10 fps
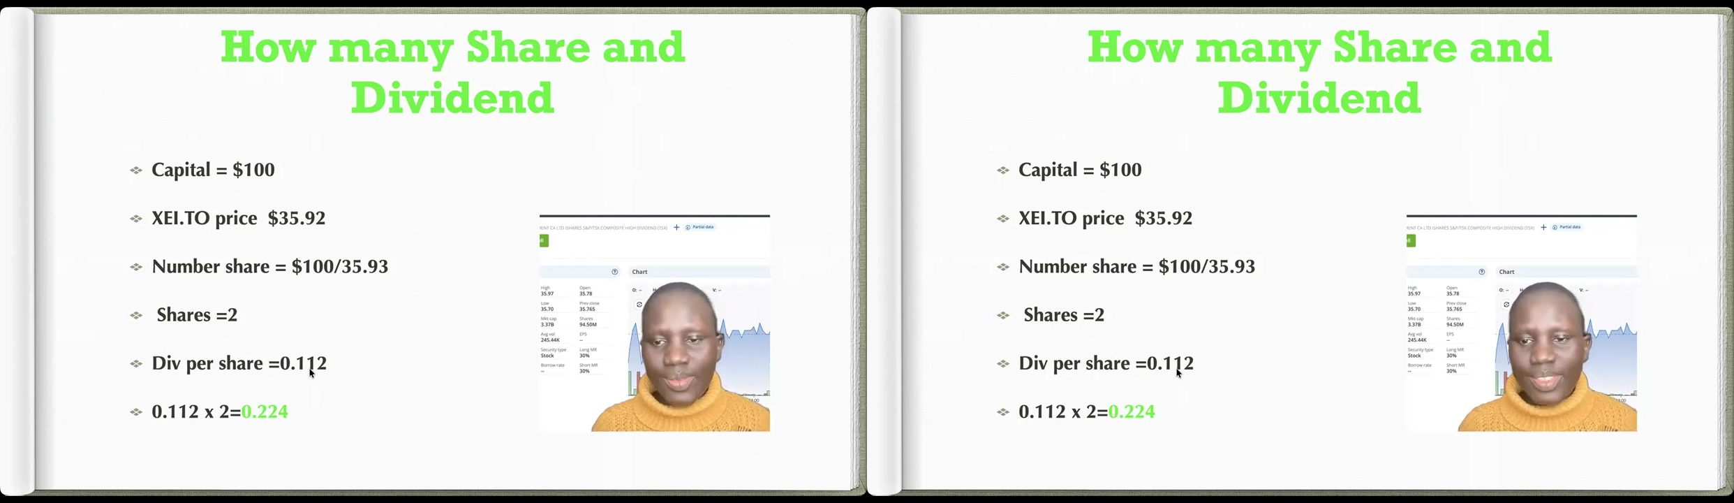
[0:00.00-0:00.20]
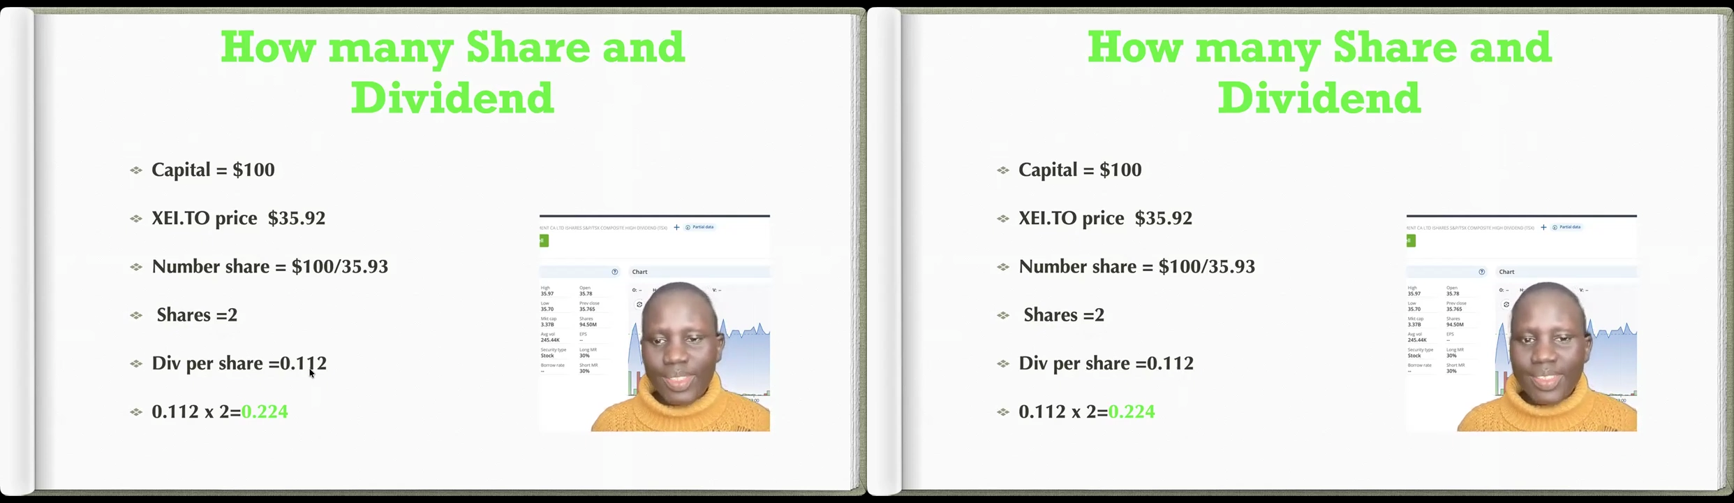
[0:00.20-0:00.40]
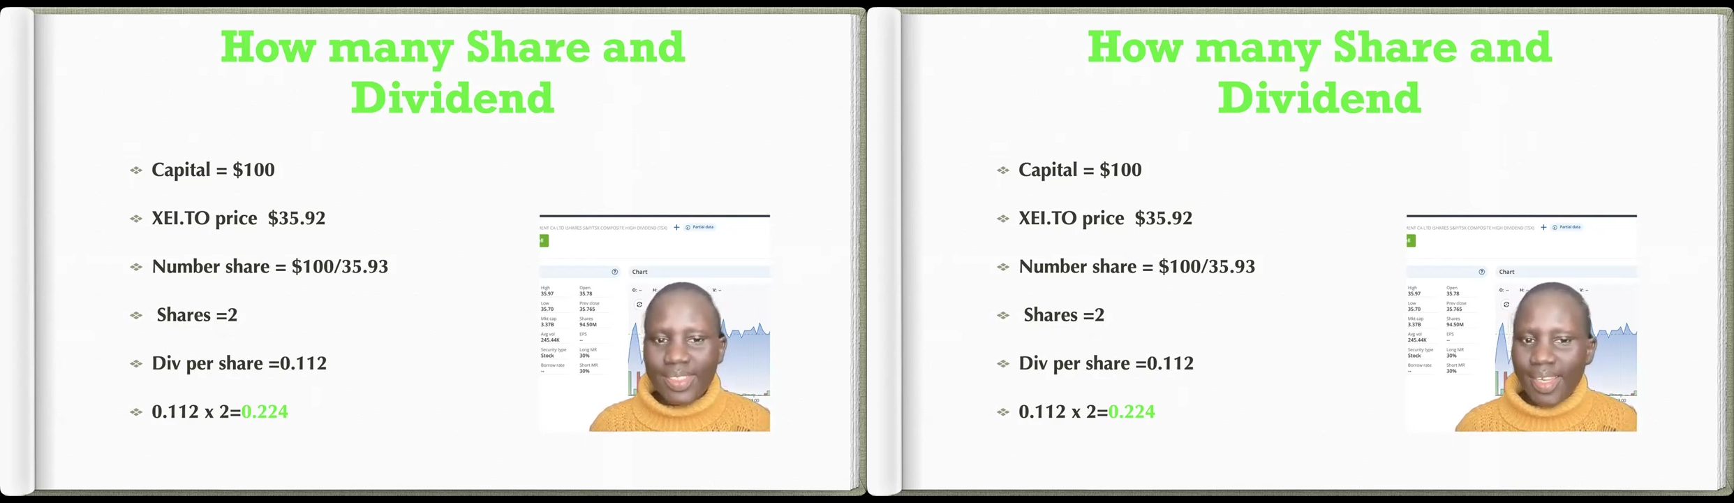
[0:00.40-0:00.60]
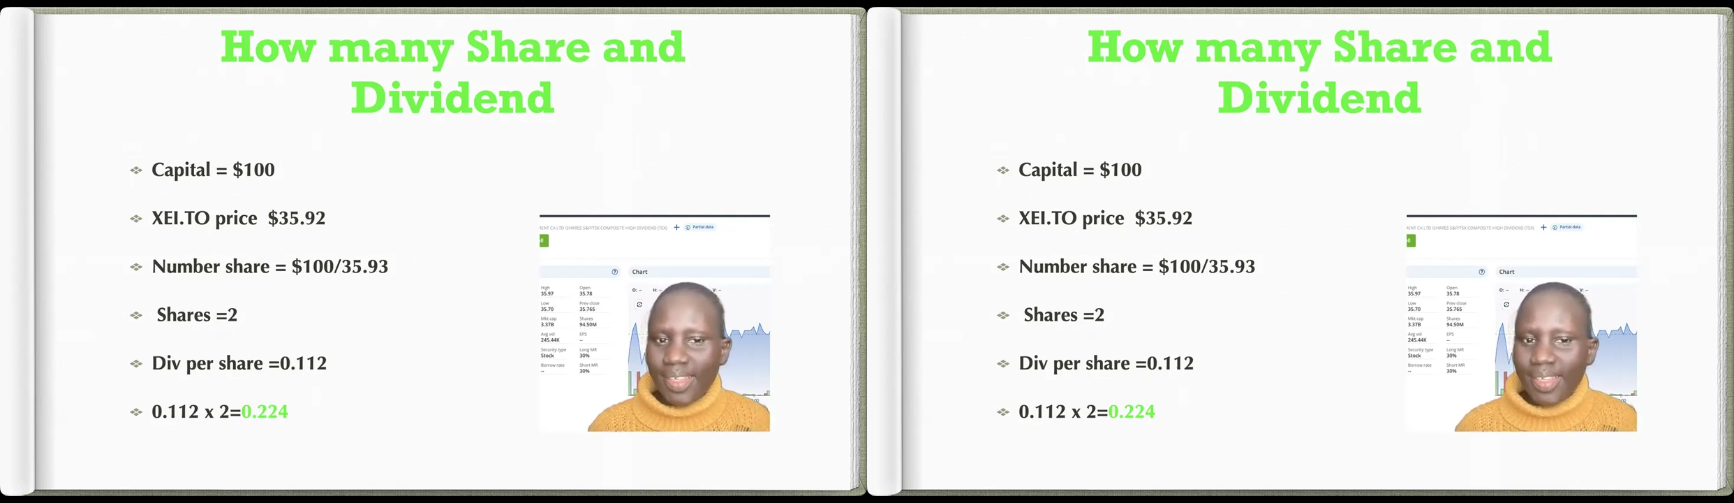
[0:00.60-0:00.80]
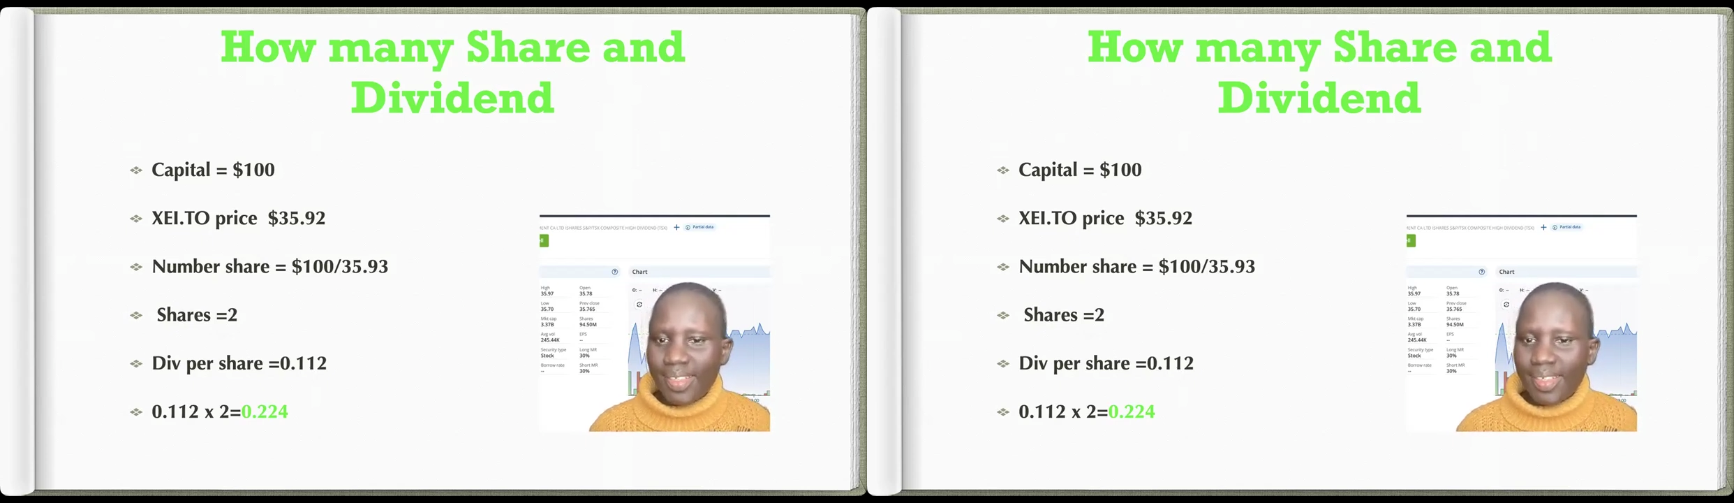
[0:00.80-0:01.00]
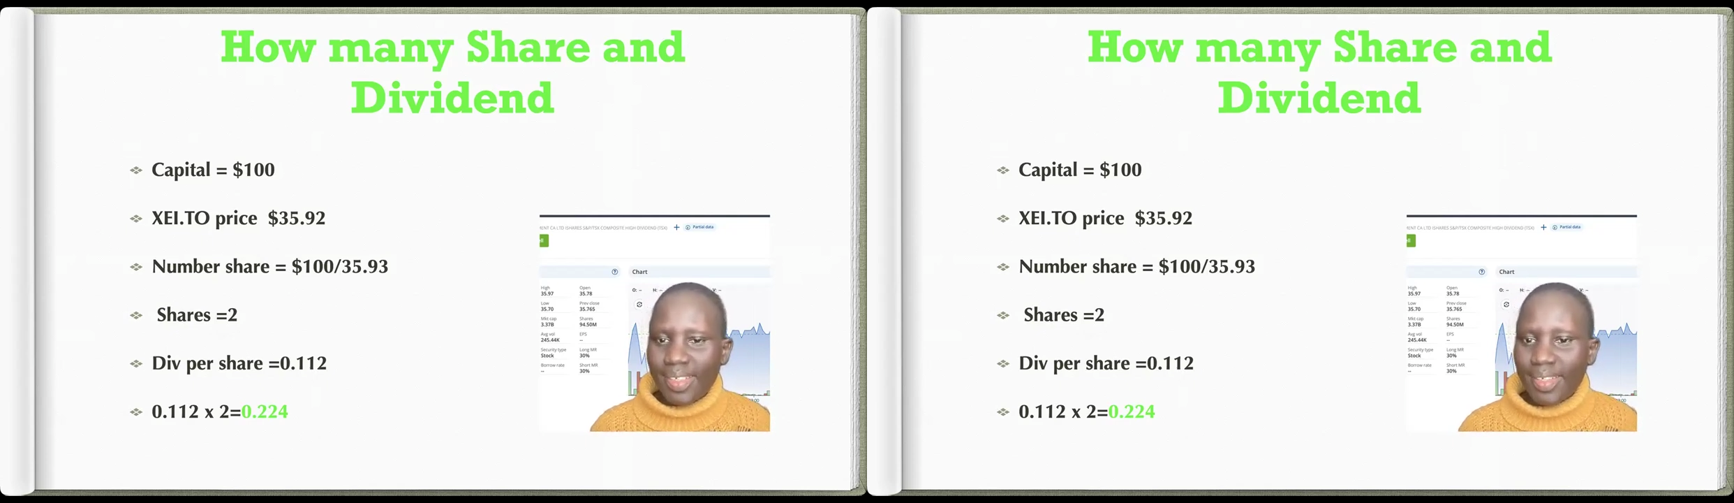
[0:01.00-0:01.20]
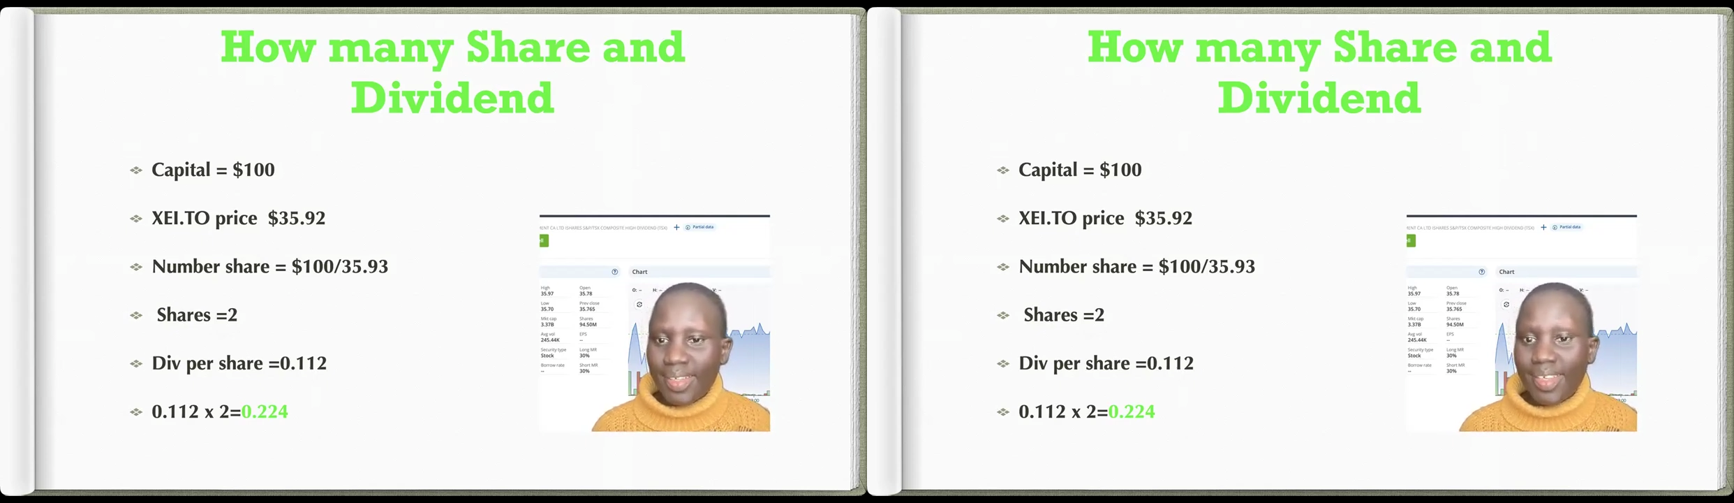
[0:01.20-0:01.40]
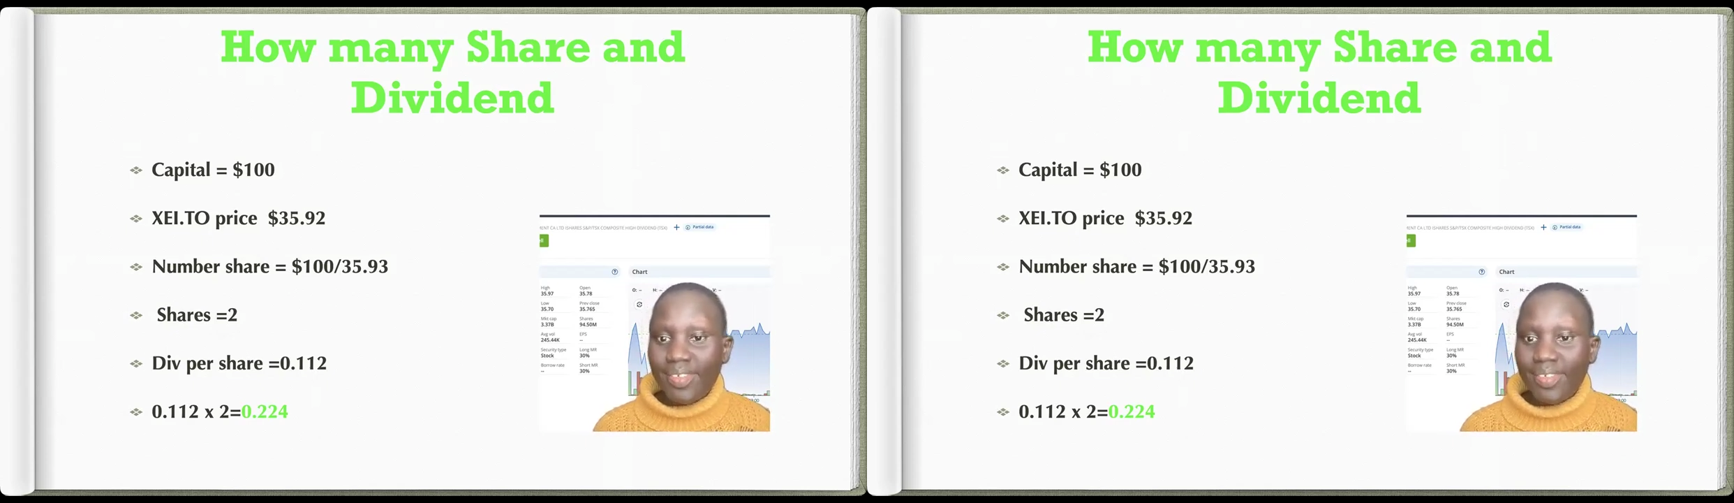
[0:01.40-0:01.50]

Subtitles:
is like 11